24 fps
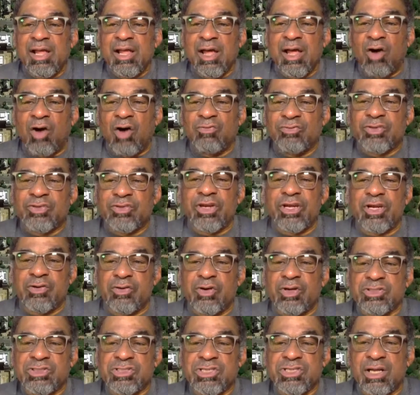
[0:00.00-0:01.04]
often
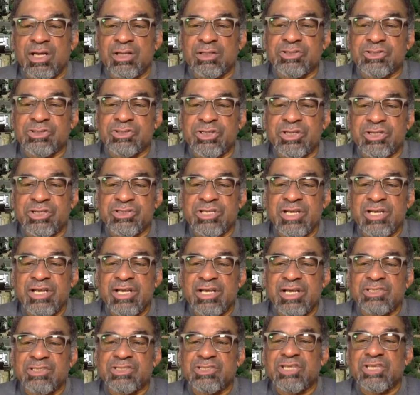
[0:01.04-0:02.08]
across cultures
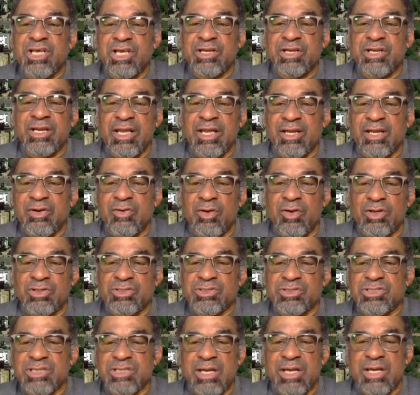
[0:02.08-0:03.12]
and certainly
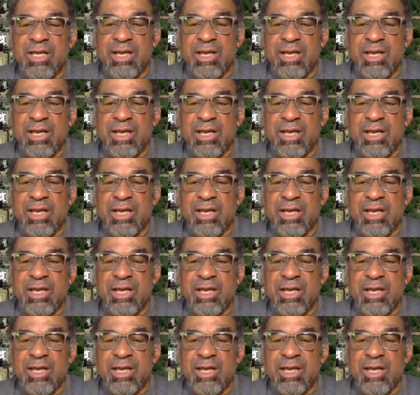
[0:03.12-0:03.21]
across